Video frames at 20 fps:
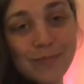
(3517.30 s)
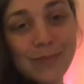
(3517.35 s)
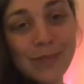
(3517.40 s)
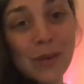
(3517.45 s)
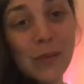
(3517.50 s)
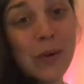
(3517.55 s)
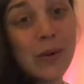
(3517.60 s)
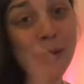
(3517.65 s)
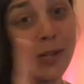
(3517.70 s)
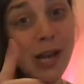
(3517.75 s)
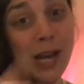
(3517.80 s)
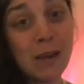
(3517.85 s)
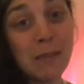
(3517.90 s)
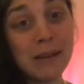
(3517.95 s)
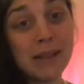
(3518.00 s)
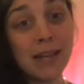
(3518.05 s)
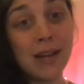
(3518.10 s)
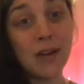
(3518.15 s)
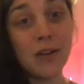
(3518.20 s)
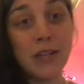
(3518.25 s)
We were talking
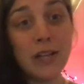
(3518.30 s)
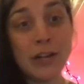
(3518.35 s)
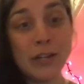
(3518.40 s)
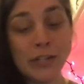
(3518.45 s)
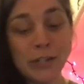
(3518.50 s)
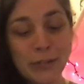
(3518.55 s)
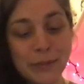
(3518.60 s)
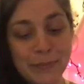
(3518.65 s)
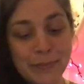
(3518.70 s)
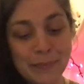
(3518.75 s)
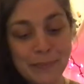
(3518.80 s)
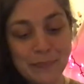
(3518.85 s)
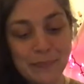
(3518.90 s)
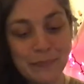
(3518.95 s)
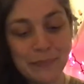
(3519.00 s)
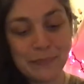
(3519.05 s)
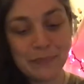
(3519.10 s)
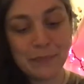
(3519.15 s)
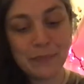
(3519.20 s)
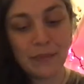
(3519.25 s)
about that earlier, too.
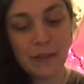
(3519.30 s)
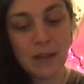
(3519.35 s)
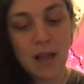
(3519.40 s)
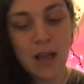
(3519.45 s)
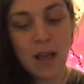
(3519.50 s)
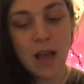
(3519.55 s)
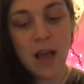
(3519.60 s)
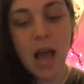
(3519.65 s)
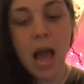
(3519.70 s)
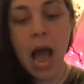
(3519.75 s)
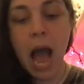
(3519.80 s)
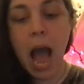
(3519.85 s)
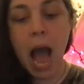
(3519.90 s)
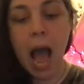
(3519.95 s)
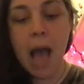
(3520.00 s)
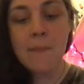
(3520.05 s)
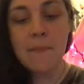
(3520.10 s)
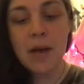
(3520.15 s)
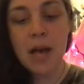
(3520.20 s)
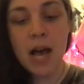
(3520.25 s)

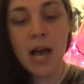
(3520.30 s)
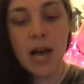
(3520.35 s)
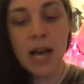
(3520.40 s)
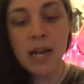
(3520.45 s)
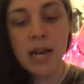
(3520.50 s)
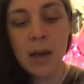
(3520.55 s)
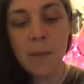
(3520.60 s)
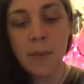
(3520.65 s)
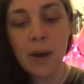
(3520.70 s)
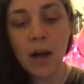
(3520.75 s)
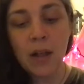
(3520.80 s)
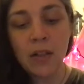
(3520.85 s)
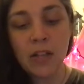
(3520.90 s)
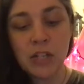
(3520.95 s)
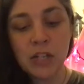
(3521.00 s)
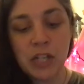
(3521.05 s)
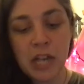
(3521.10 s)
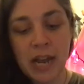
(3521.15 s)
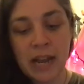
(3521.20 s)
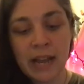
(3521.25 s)
I'm
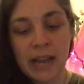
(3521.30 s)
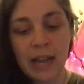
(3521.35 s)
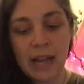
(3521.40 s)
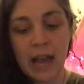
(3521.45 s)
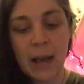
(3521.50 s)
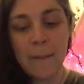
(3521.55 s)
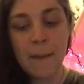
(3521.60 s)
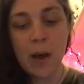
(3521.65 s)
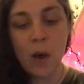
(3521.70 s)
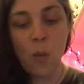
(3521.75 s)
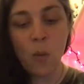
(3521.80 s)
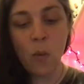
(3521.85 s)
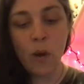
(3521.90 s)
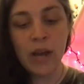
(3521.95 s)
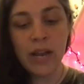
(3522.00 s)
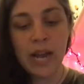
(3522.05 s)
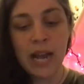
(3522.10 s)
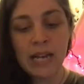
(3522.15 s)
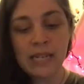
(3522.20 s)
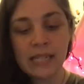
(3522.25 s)
unapologetic about
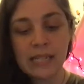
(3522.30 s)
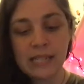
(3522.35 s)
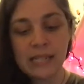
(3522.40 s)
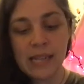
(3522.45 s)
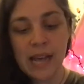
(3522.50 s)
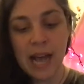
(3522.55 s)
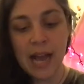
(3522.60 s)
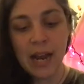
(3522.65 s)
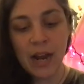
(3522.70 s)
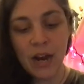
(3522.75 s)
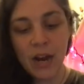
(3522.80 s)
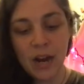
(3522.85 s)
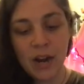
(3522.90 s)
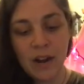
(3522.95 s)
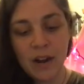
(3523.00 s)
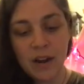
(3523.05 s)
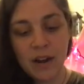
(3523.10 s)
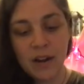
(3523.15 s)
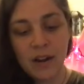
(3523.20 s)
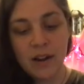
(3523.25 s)
what I desire
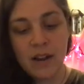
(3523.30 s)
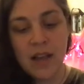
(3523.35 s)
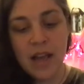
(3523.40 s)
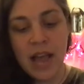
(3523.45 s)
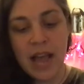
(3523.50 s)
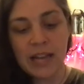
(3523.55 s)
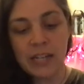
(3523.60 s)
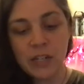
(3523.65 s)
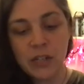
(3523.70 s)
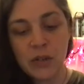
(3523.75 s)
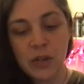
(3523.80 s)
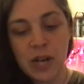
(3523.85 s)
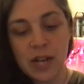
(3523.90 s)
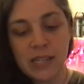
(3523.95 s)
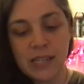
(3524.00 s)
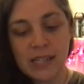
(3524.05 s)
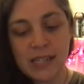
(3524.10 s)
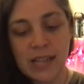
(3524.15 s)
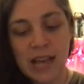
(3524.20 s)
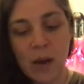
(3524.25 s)
and
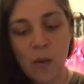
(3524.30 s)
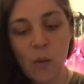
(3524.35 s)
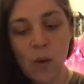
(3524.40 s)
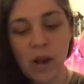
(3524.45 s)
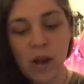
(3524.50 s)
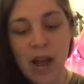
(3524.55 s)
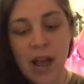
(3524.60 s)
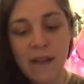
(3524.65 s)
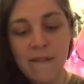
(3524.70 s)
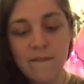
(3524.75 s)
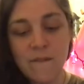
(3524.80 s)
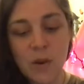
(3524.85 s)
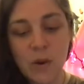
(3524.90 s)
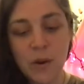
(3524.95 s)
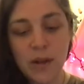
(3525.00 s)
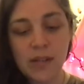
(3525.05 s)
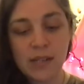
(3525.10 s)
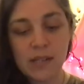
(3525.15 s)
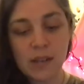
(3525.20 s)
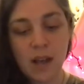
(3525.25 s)
trust that what I
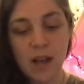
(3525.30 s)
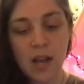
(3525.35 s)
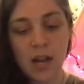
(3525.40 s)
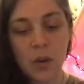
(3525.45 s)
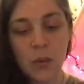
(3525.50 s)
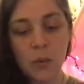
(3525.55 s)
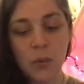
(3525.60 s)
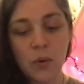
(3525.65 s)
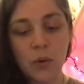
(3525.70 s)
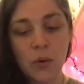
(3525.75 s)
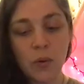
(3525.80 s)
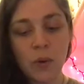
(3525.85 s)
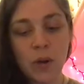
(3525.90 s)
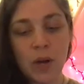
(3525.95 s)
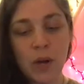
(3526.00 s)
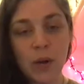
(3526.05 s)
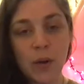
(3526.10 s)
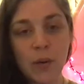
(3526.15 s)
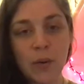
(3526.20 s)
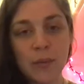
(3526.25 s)
focus on will
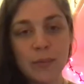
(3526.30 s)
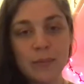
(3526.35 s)
grow.